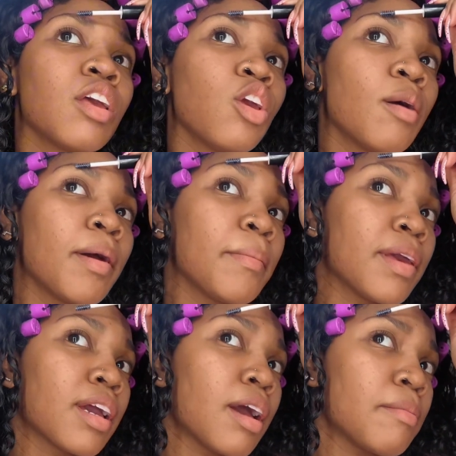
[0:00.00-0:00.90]
Yo, my
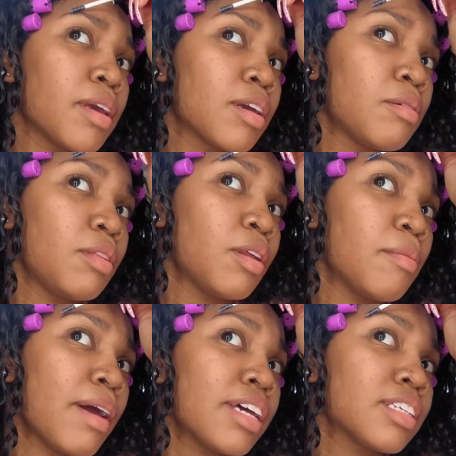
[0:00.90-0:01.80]
man got me a cute little
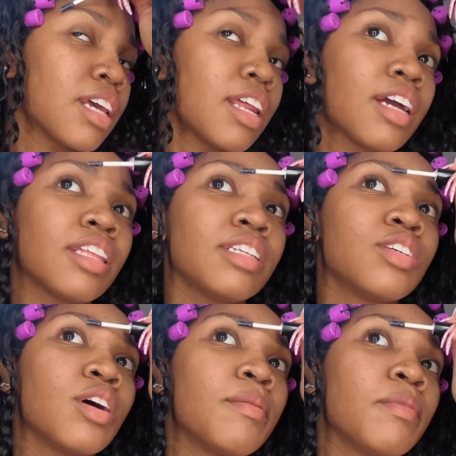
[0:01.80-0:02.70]
basket, and I really
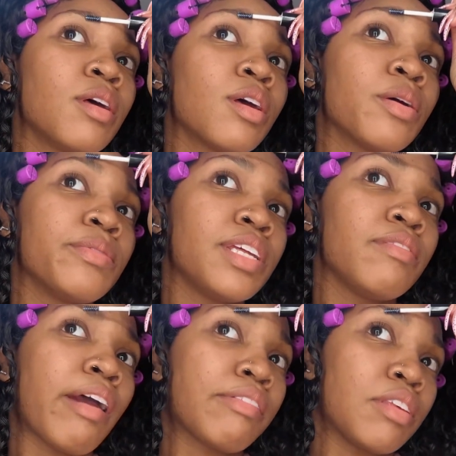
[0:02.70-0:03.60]
told him we didn't
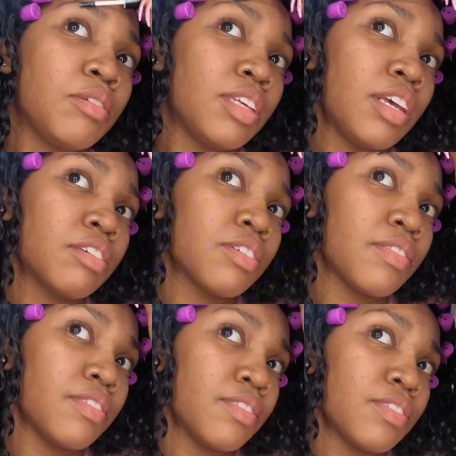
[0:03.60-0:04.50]
even have to do the gifts
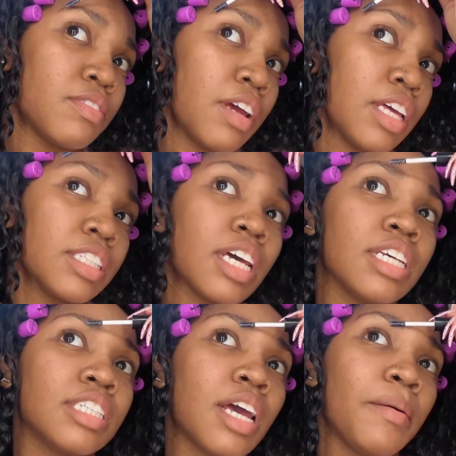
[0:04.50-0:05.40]
for
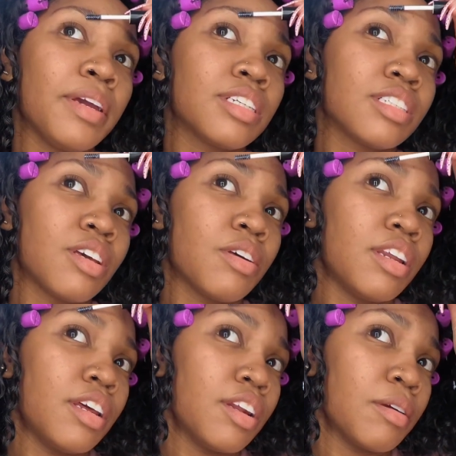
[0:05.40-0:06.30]
Valentine's Day. We could just go to
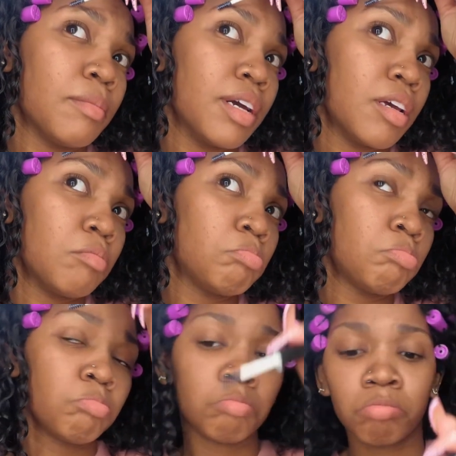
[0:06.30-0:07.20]
dinner, but
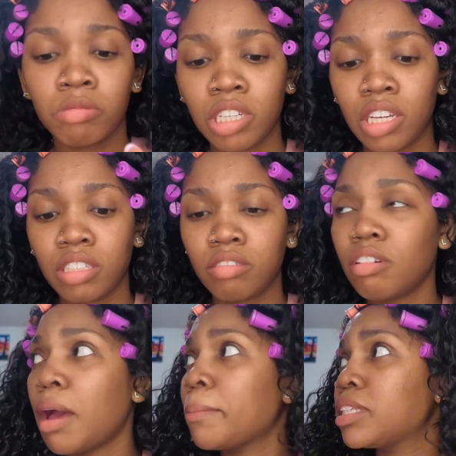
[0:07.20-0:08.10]
he still
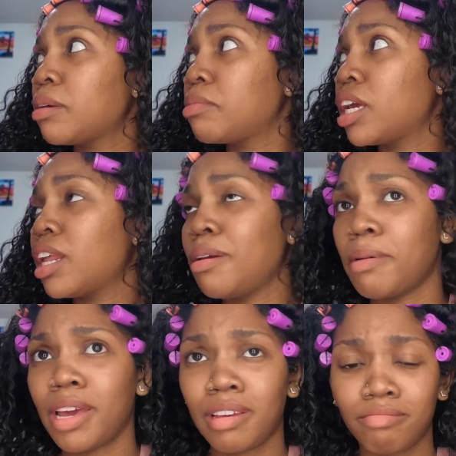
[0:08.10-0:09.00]
got me something
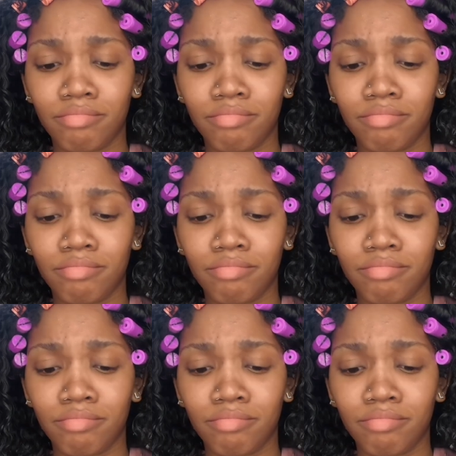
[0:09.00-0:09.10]
anyway.